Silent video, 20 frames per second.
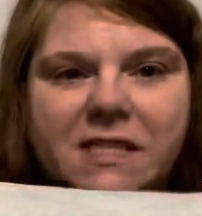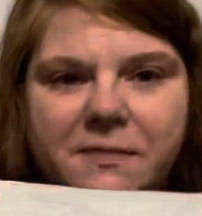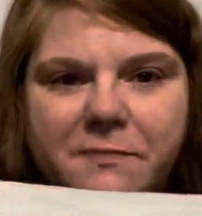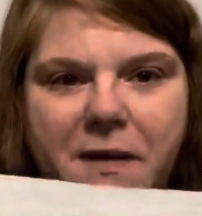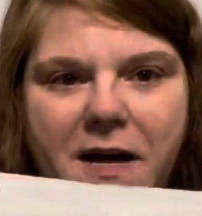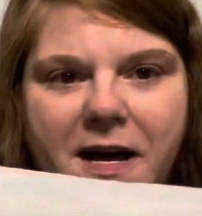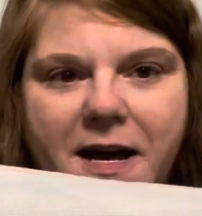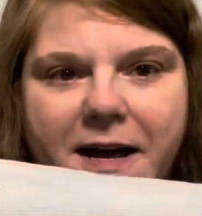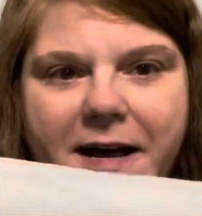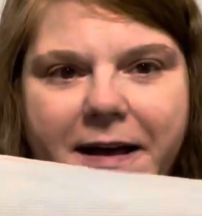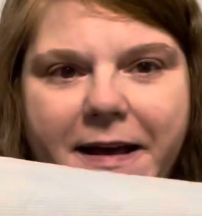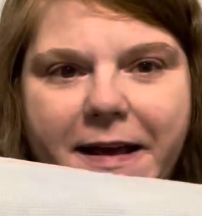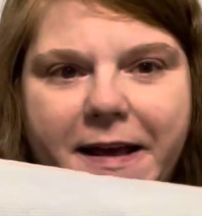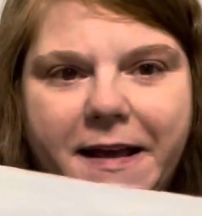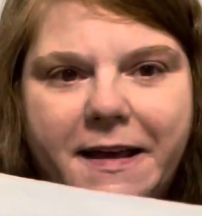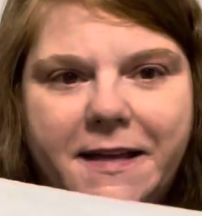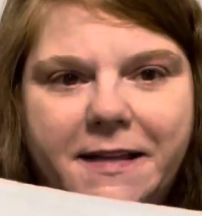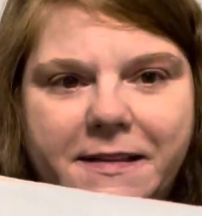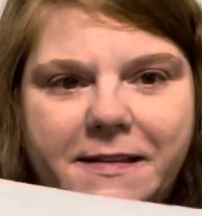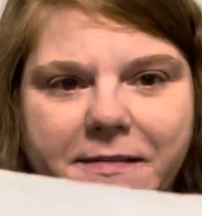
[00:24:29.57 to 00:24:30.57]
by
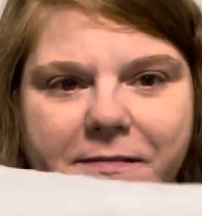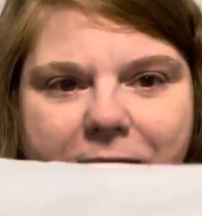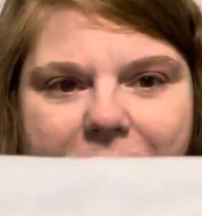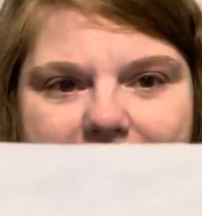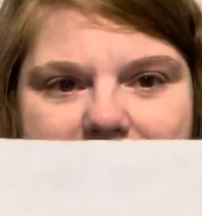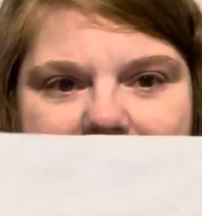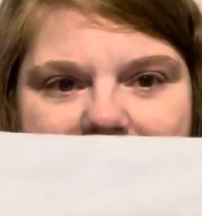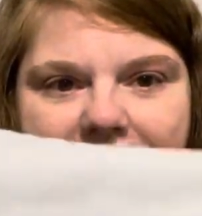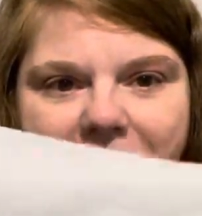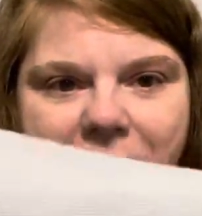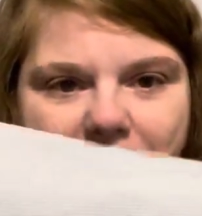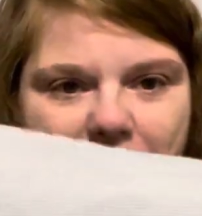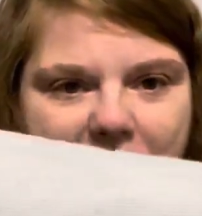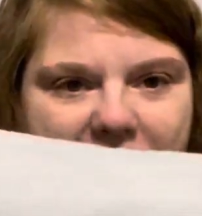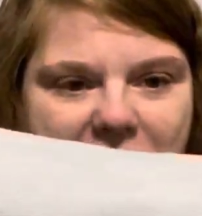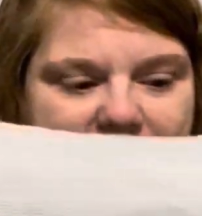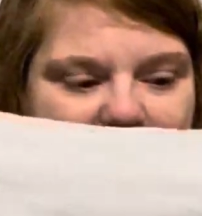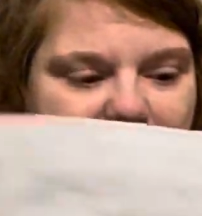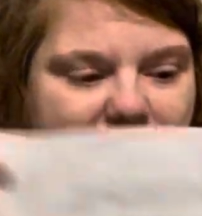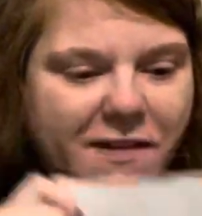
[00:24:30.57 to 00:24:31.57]
and
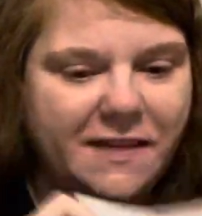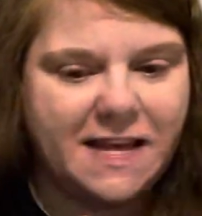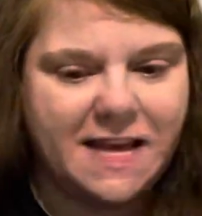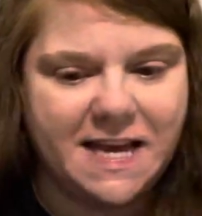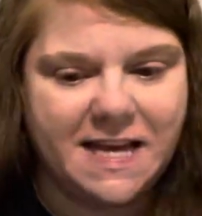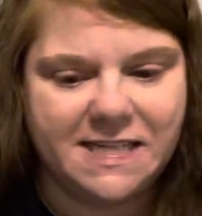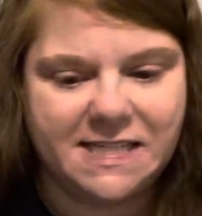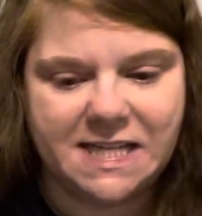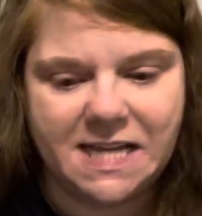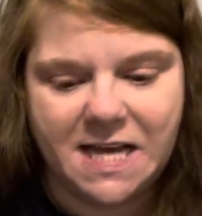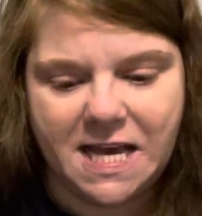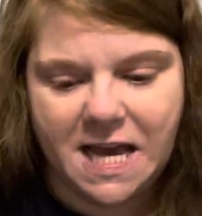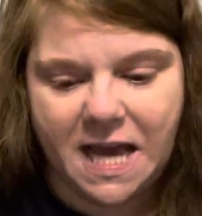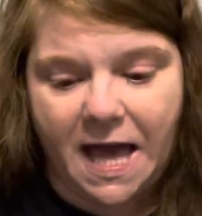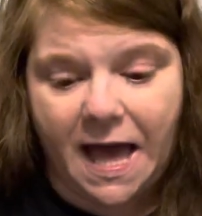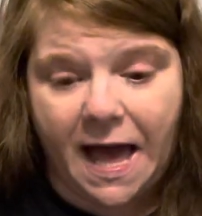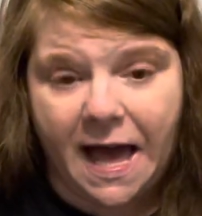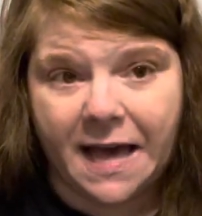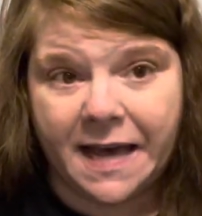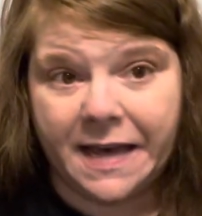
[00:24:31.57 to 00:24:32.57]
information on that,
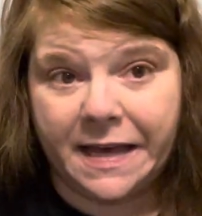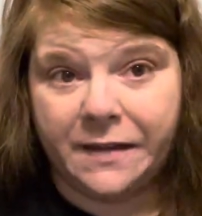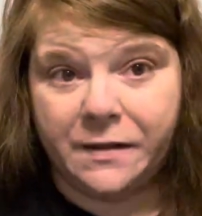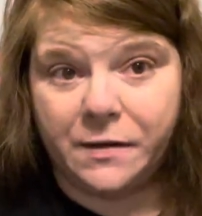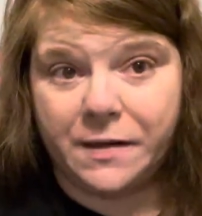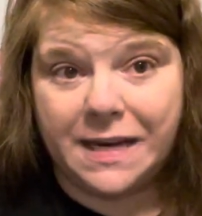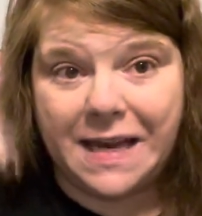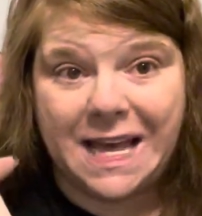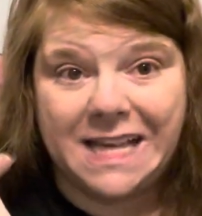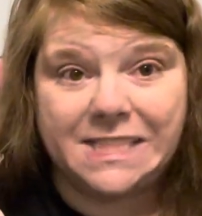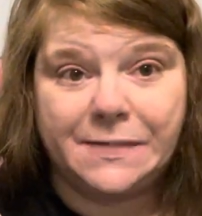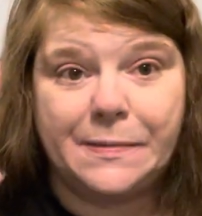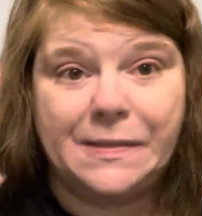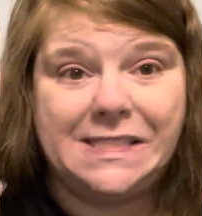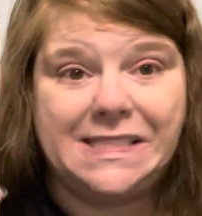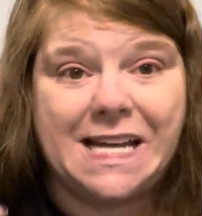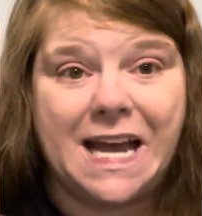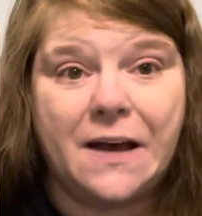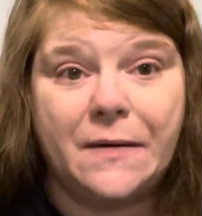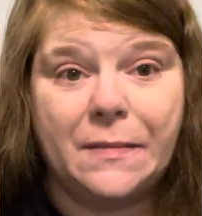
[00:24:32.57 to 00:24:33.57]
you can ask me
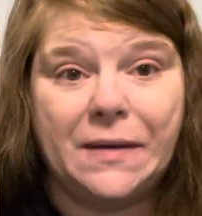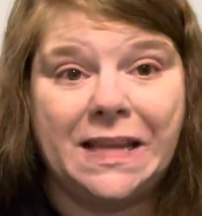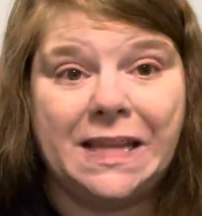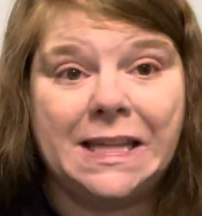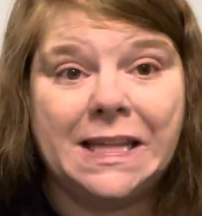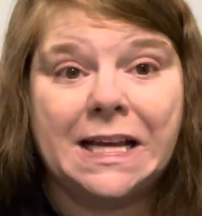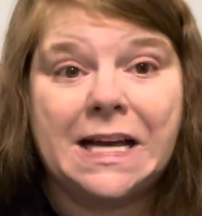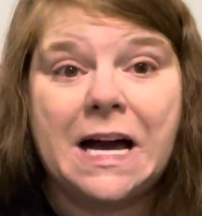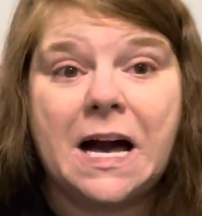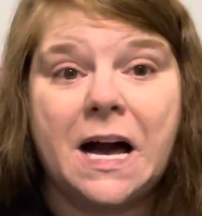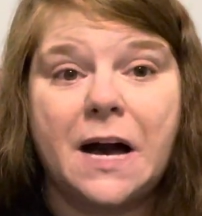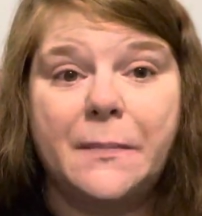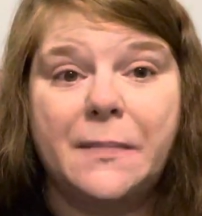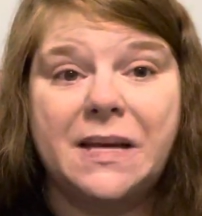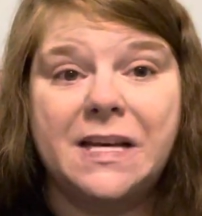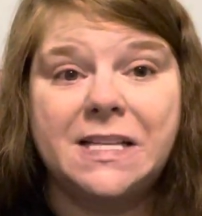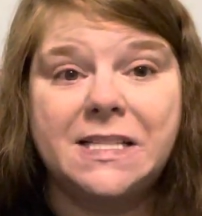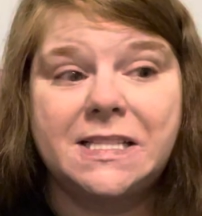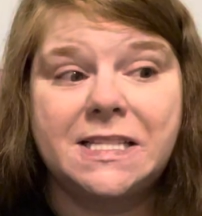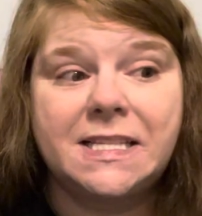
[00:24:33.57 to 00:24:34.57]
down in the
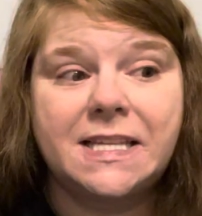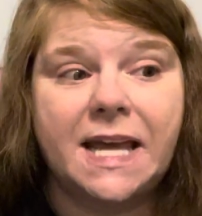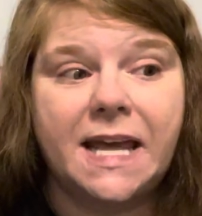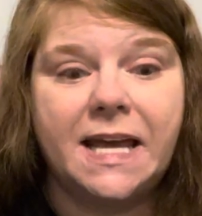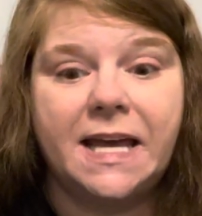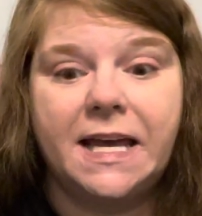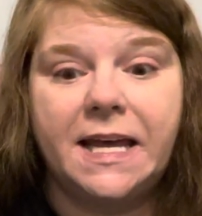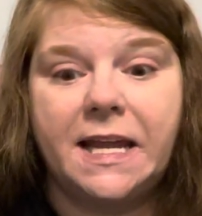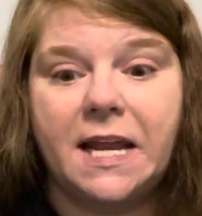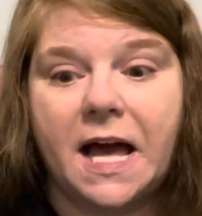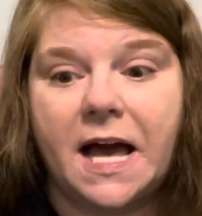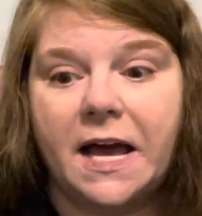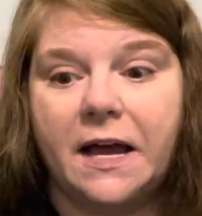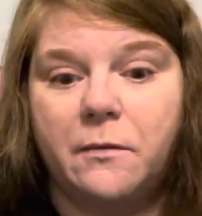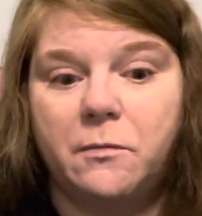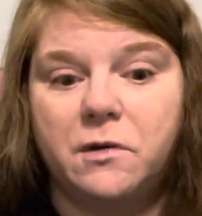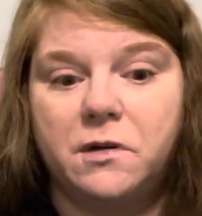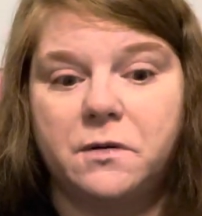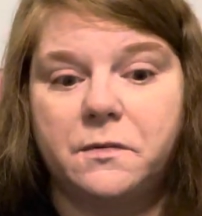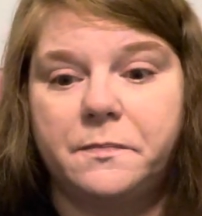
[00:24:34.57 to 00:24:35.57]
comments and I
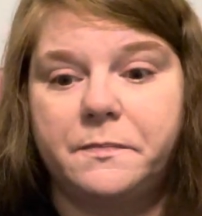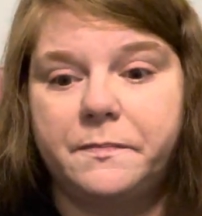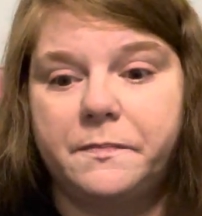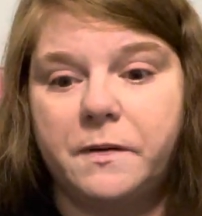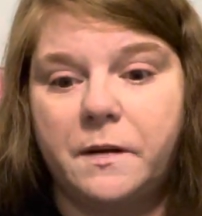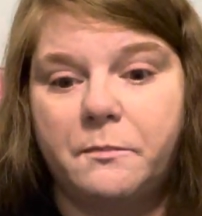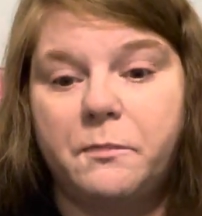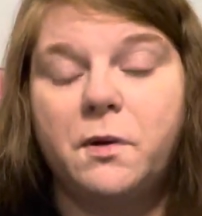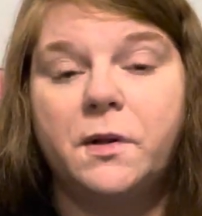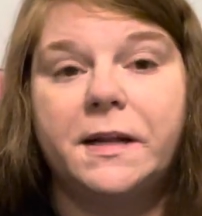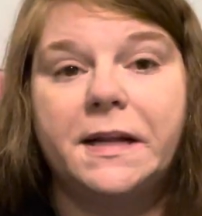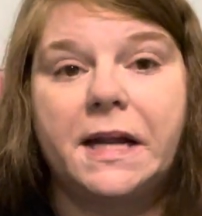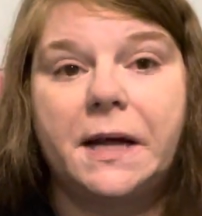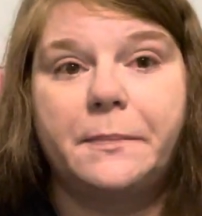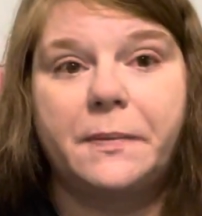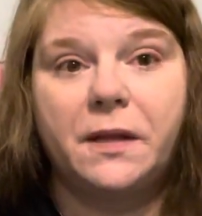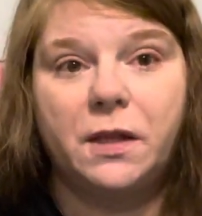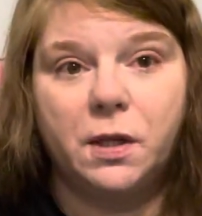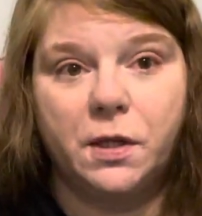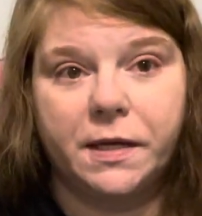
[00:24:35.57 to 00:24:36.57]
will pull it up
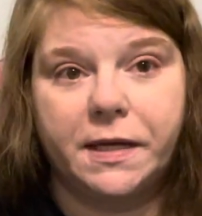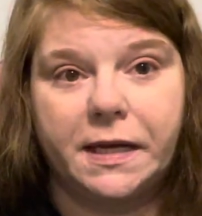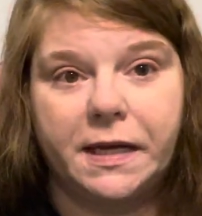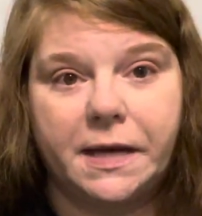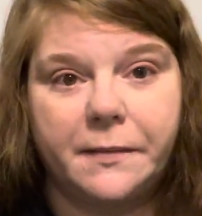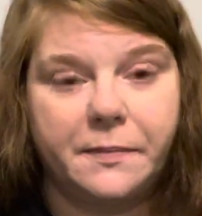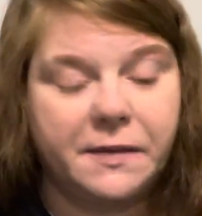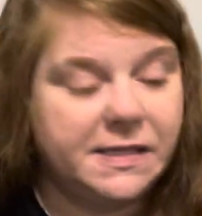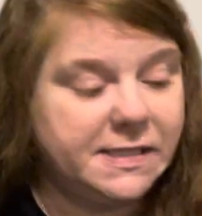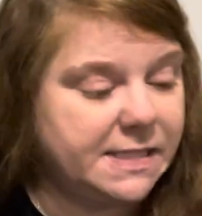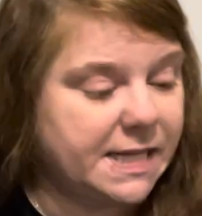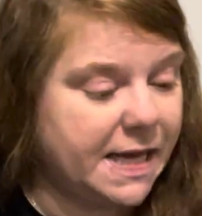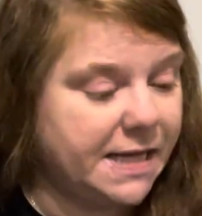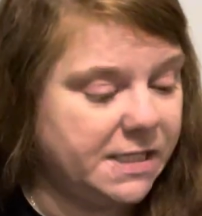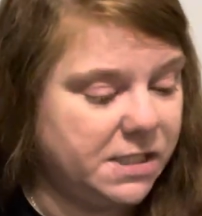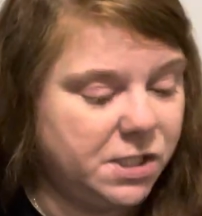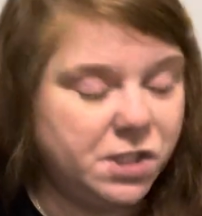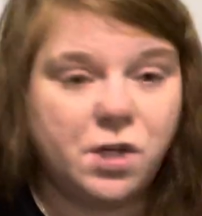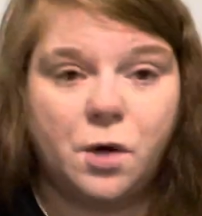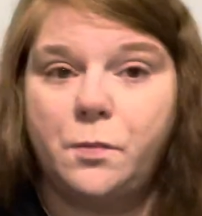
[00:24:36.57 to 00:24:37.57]
and look it up because I
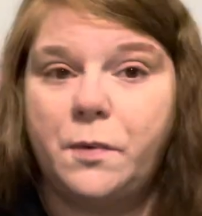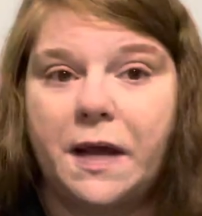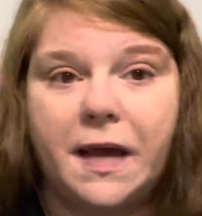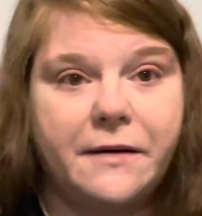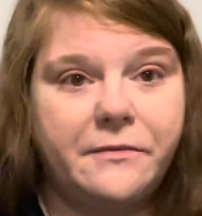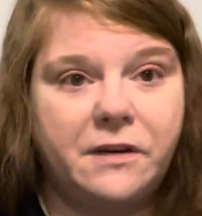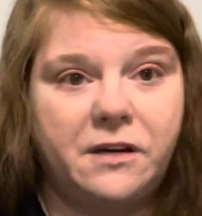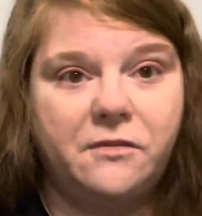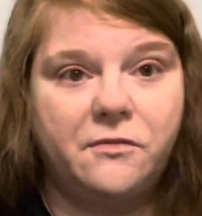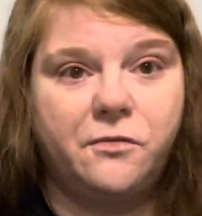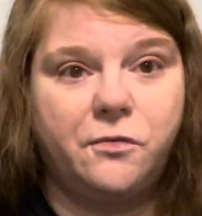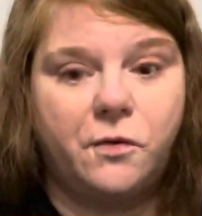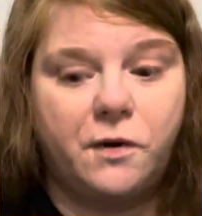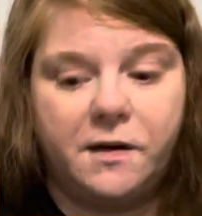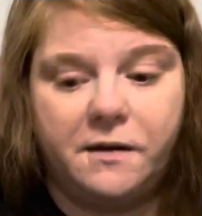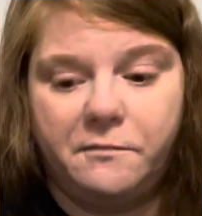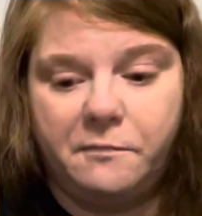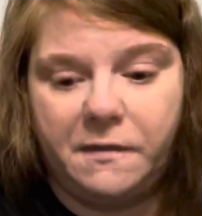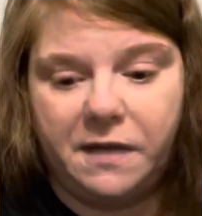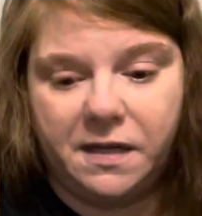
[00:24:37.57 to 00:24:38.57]
don't have it in front
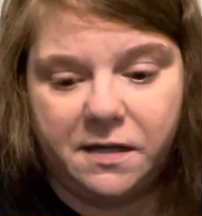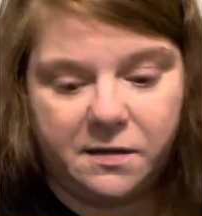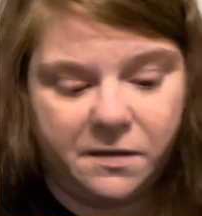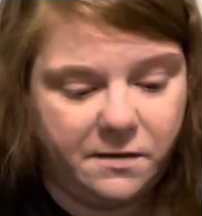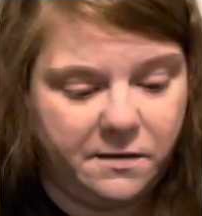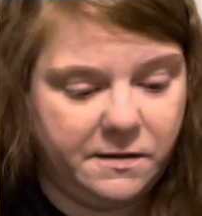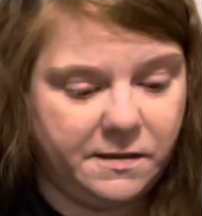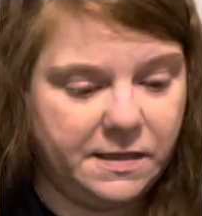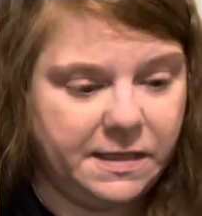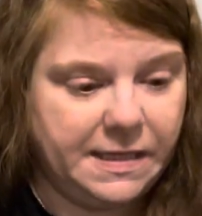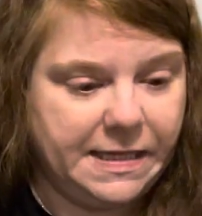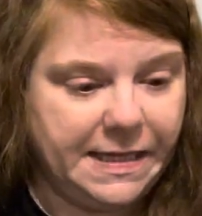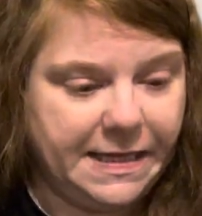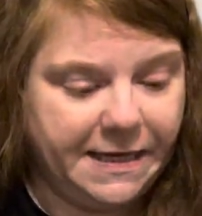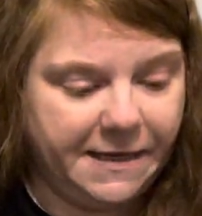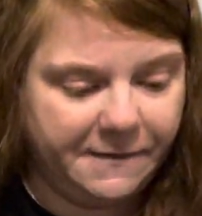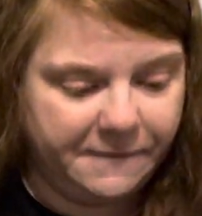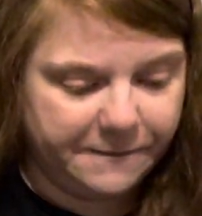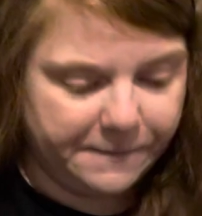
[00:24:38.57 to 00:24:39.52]
of me currently.